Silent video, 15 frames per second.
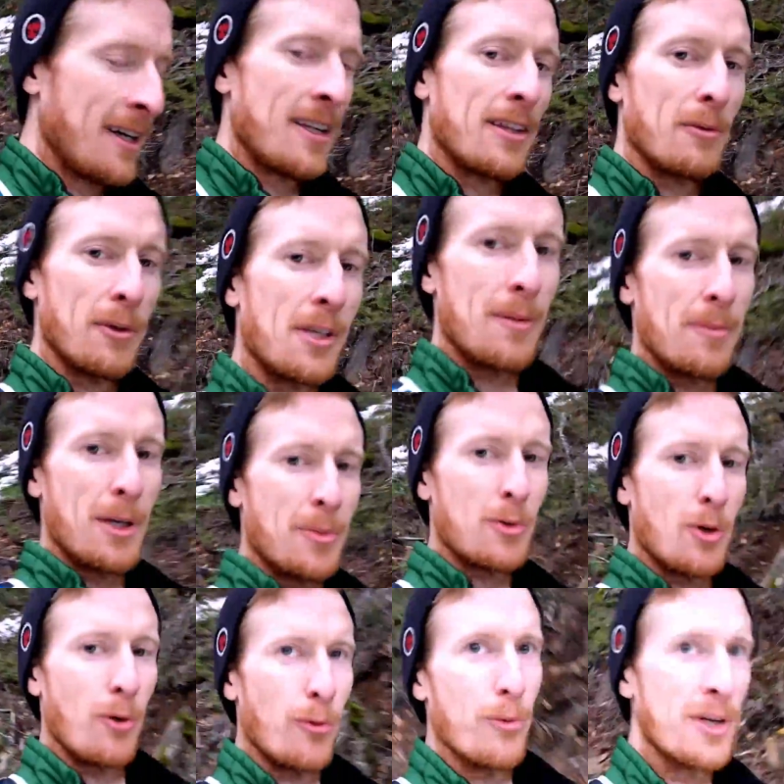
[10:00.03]
that would get me up
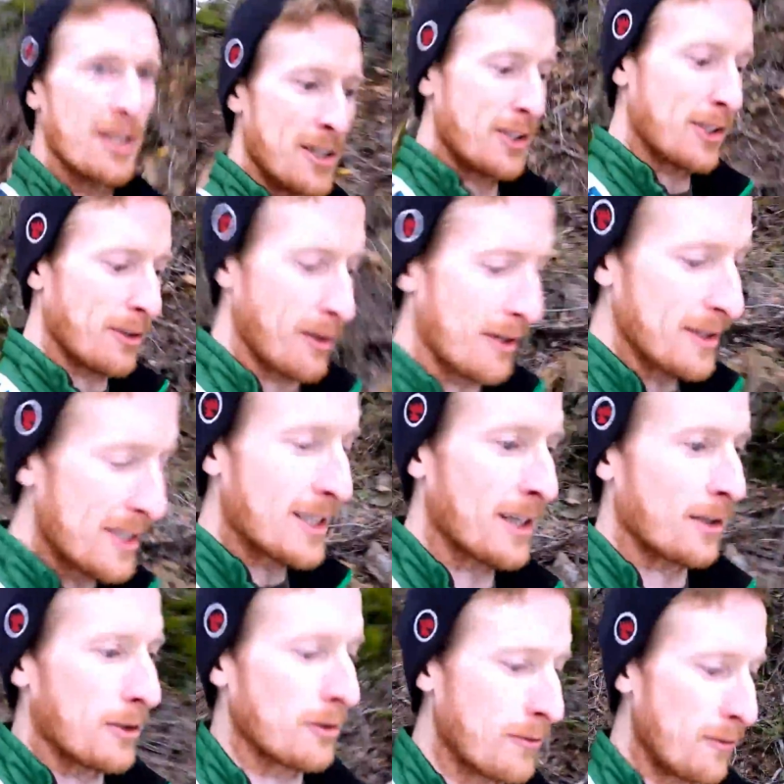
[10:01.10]
to a ridge so I'd at least get
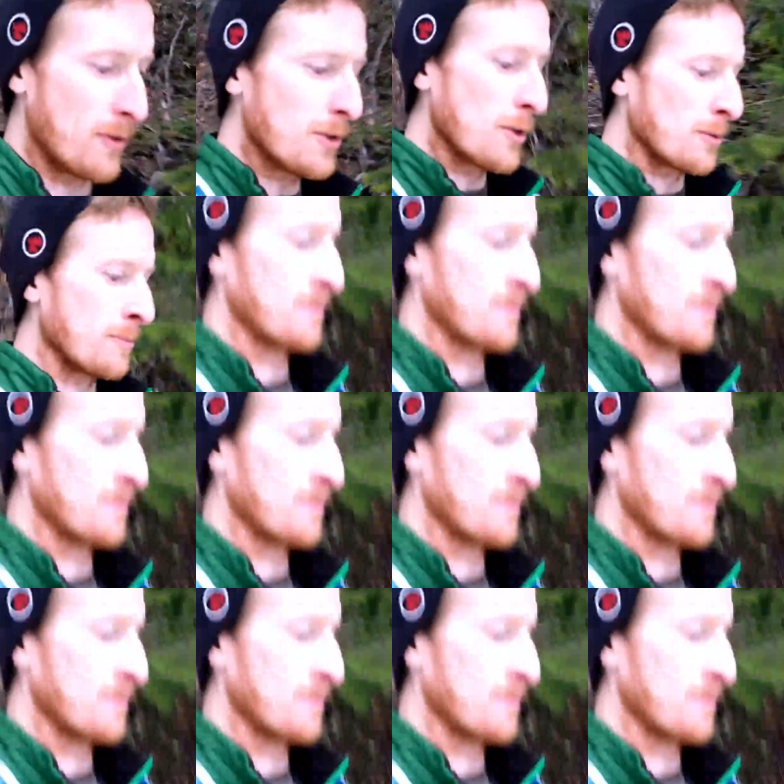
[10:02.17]
a good view.